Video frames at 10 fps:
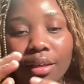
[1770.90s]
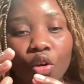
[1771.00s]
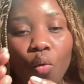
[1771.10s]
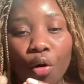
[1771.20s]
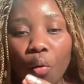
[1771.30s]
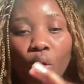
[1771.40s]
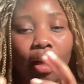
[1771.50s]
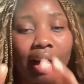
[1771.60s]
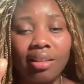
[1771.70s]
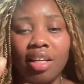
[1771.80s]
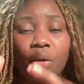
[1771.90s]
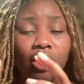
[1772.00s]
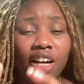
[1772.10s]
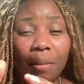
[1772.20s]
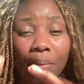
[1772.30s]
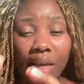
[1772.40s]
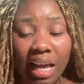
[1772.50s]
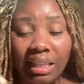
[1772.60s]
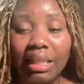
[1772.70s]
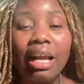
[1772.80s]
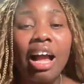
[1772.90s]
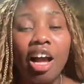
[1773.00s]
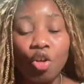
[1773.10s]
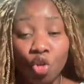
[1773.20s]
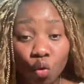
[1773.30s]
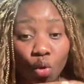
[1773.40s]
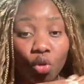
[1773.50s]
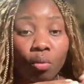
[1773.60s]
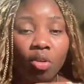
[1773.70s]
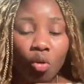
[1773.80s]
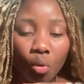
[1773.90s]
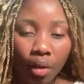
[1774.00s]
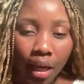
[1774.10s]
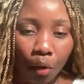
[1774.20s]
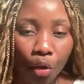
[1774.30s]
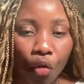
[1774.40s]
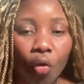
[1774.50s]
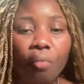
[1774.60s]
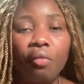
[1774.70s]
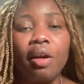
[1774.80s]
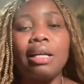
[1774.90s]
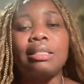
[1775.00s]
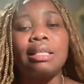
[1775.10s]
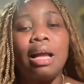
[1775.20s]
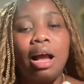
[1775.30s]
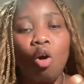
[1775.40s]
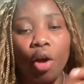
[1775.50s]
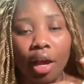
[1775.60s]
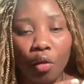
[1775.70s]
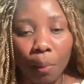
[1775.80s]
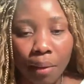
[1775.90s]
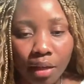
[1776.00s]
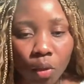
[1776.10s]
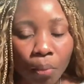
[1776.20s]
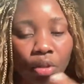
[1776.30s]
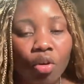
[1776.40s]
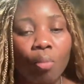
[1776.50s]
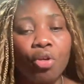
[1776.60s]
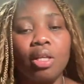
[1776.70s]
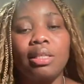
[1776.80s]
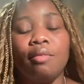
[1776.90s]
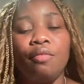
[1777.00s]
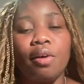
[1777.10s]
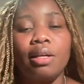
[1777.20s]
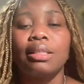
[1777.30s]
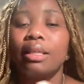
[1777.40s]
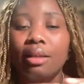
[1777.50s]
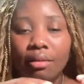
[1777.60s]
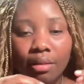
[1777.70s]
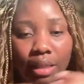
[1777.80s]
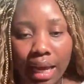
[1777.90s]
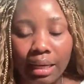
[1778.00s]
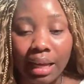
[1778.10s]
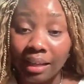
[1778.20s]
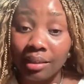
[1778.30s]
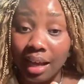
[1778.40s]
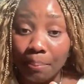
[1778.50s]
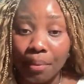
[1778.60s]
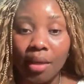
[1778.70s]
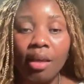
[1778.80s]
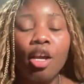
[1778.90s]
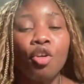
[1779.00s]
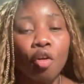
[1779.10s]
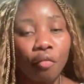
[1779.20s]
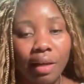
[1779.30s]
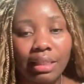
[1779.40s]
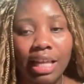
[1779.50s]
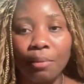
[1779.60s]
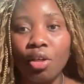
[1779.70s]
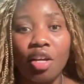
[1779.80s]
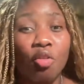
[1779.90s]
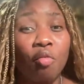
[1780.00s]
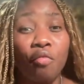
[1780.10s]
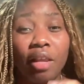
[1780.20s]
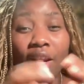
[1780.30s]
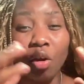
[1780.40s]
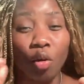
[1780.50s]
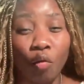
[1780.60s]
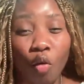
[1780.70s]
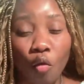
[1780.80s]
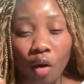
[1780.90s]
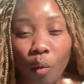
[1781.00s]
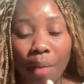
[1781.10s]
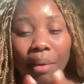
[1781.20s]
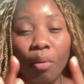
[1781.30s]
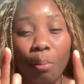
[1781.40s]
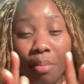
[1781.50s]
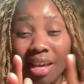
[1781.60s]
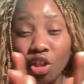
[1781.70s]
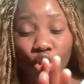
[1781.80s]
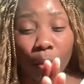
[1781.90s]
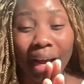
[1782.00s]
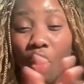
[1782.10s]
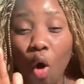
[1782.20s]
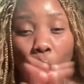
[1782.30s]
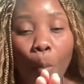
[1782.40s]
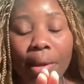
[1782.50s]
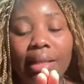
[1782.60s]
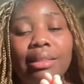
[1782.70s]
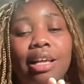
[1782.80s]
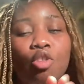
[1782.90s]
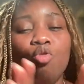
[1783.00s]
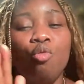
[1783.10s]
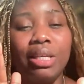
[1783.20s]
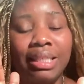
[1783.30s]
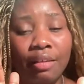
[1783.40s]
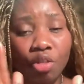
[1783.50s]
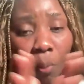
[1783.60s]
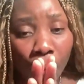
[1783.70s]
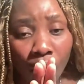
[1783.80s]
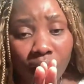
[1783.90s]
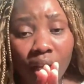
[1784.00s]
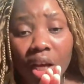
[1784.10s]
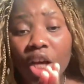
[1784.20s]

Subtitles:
one-on-one counseling or therapy yet, and you just want to get on the group first or get on the peer support community first, then that can be your first step so that you don't feel a lot of overwhelming. But make sure by all means that you receive support,